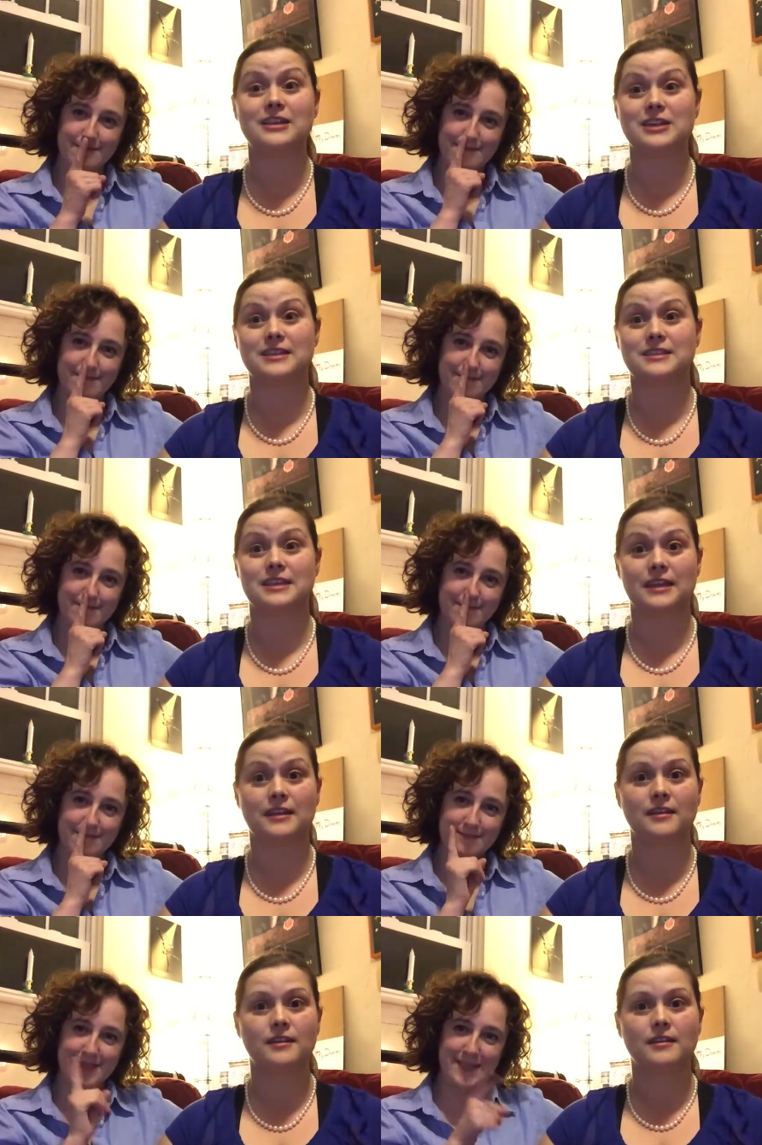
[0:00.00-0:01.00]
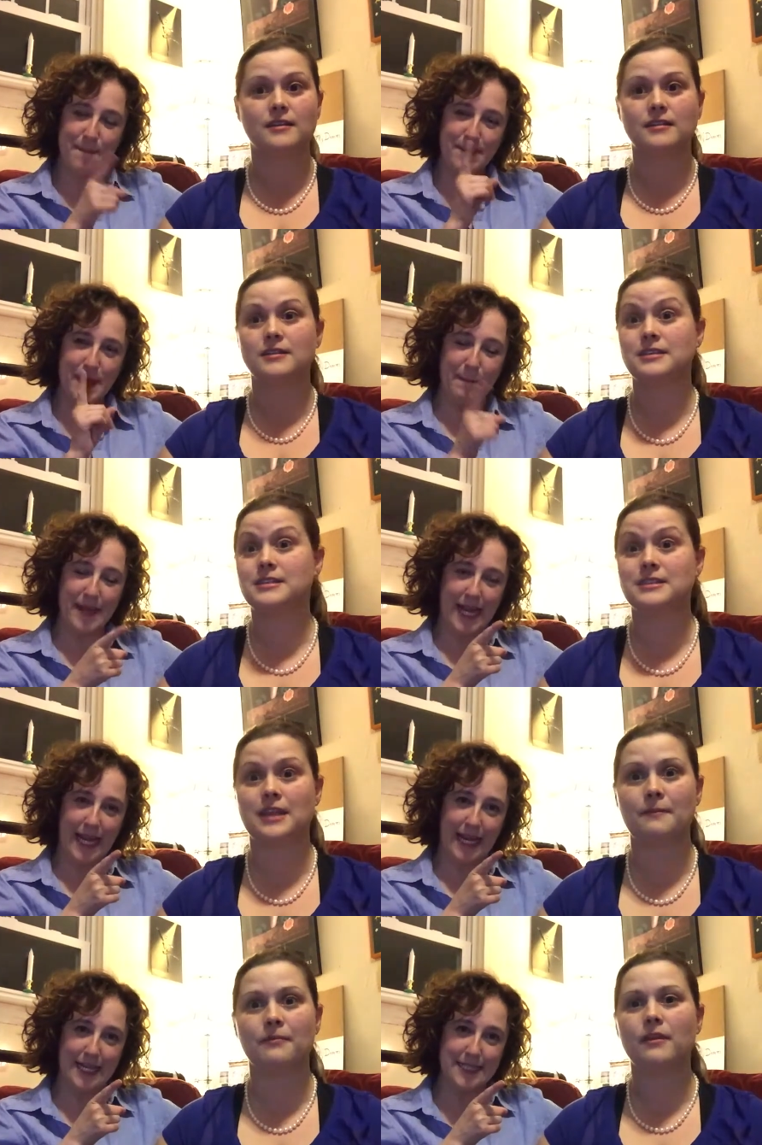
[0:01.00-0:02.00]
Speaker 1: ingested something bad.
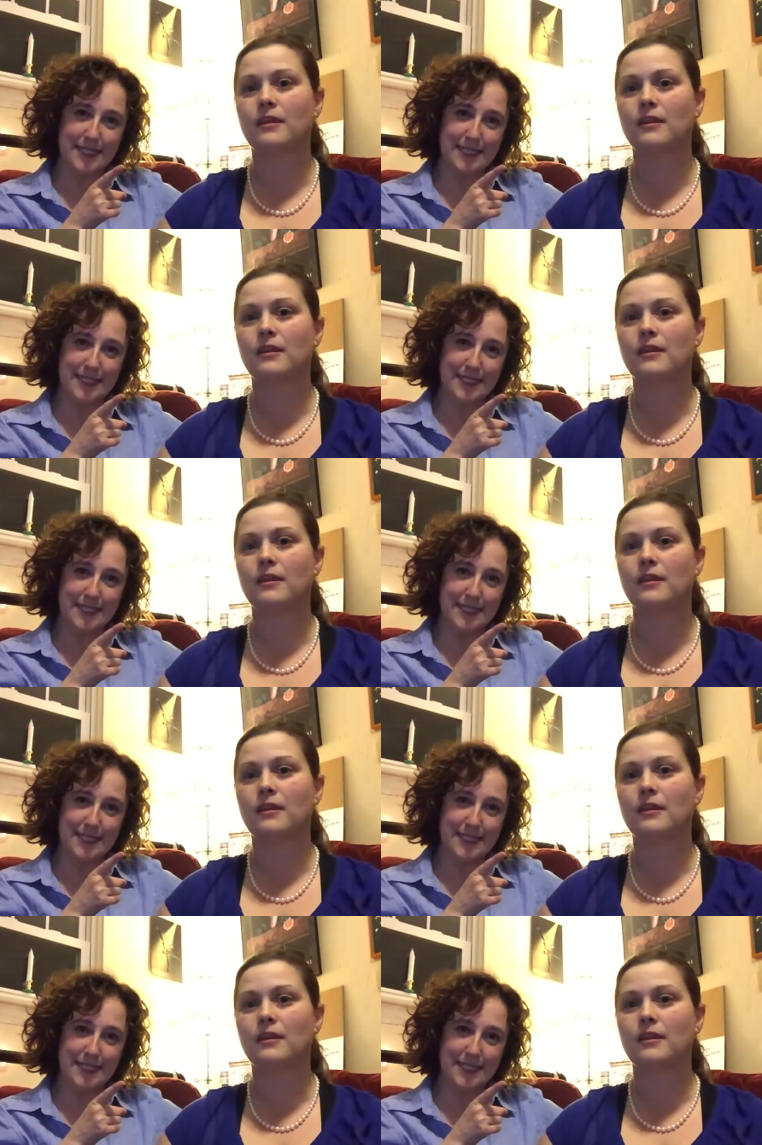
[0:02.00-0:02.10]
Some,